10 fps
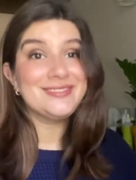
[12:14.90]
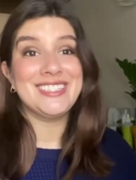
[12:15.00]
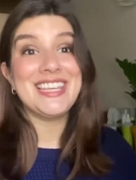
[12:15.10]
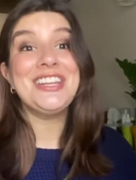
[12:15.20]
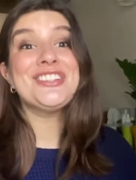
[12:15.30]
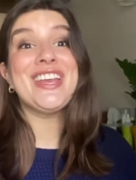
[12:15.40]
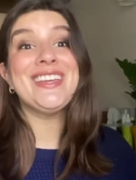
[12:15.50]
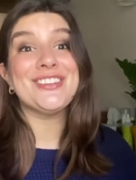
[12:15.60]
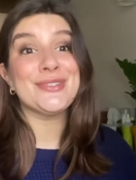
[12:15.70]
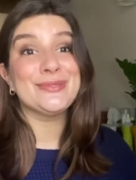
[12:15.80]
it's gonna
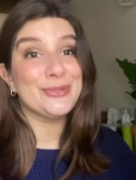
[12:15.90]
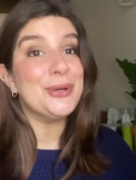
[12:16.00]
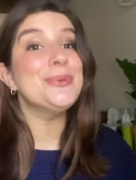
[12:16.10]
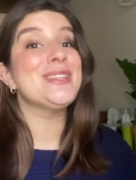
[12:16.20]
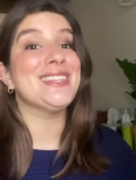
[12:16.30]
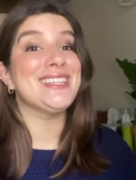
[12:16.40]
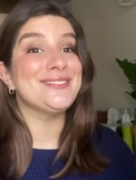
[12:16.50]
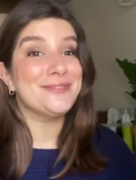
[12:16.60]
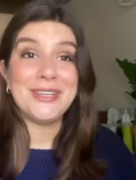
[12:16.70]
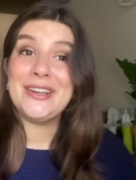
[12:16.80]
change. Roll with it,
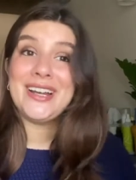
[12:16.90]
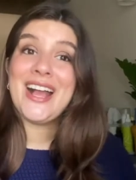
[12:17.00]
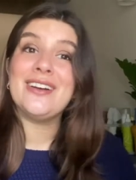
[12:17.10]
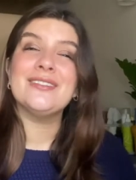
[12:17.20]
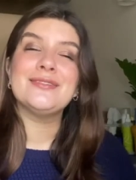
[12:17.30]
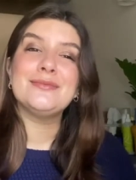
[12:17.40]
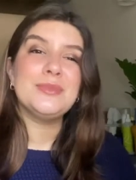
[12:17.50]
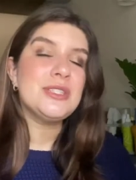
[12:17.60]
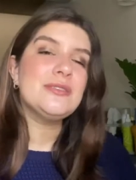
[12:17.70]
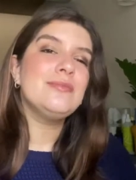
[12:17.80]
figure it out,
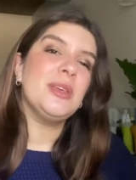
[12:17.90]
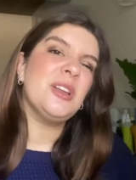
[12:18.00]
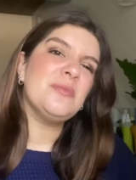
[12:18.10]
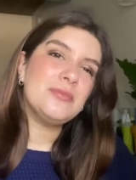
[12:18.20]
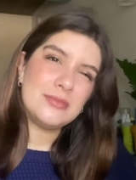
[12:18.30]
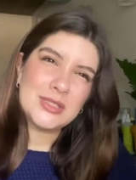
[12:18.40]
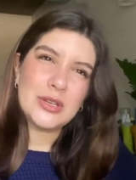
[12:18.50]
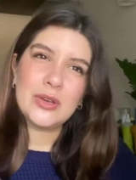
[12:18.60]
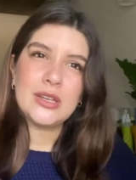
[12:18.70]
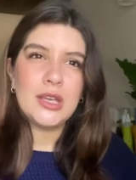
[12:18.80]
but, you know,
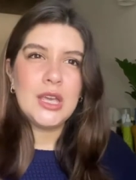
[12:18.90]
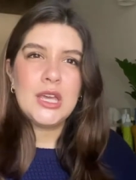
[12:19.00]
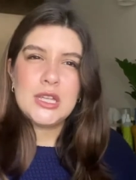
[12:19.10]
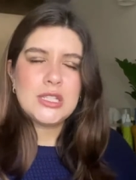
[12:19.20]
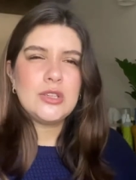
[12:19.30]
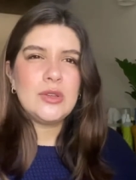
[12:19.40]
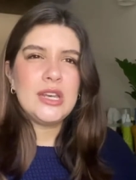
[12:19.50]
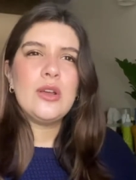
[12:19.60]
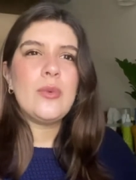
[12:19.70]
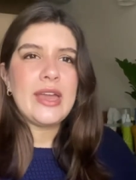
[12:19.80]
do it. Do it
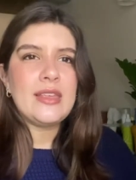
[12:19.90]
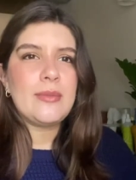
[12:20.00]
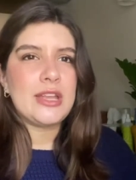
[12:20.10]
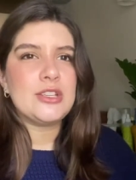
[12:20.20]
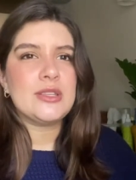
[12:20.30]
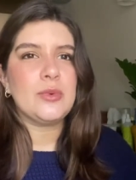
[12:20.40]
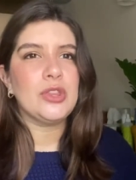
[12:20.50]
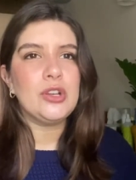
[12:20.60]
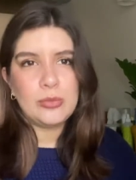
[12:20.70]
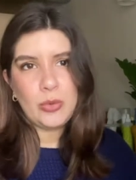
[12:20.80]
in a way that matches up with
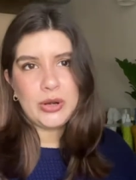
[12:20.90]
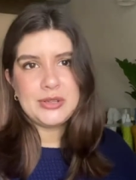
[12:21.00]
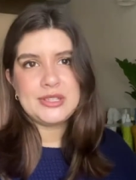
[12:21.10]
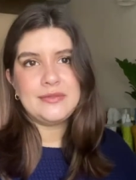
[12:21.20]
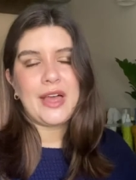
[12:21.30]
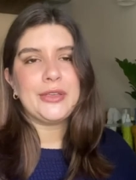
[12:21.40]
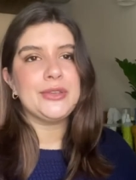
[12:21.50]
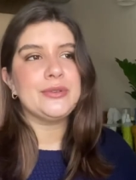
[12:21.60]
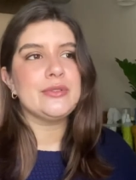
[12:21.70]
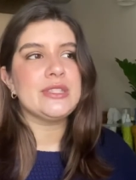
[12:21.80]
your morals and
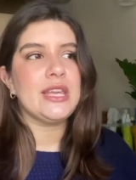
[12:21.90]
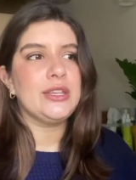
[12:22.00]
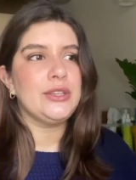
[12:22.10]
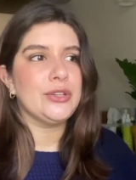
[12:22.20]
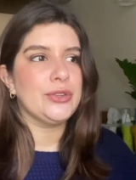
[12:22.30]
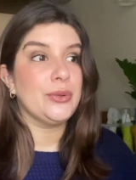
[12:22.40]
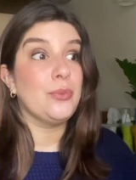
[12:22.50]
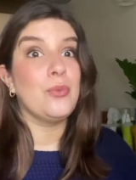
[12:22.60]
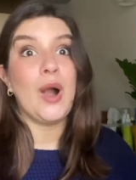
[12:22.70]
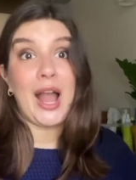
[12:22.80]
values and your, the
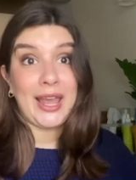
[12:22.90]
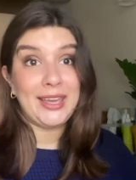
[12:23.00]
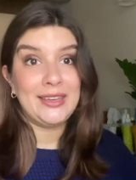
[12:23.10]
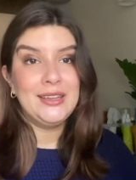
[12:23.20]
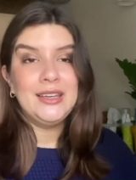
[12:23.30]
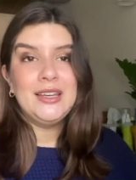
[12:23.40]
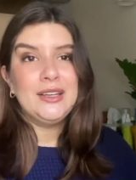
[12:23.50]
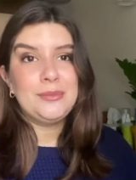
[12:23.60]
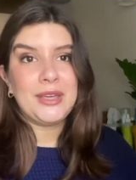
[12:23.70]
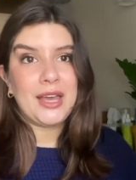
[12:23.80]
why
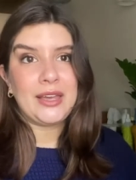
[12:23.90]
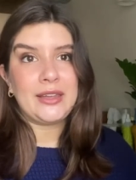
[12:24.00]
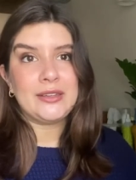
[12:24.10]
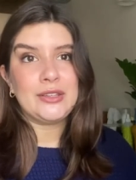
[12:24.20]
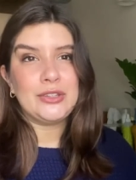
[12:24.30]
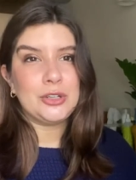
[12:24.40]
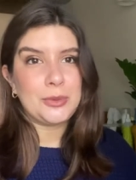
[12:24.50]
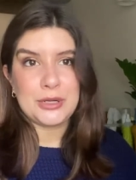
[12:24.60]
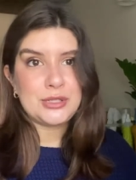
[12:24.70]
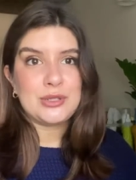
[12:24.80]
behind your
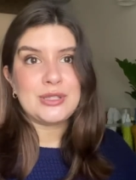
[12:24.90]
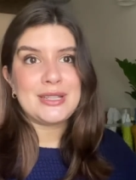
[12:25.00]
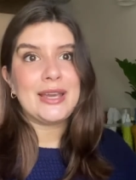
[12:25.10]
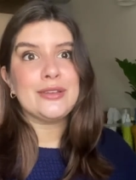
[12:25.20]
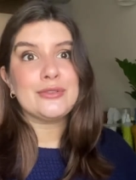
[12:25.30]
personal style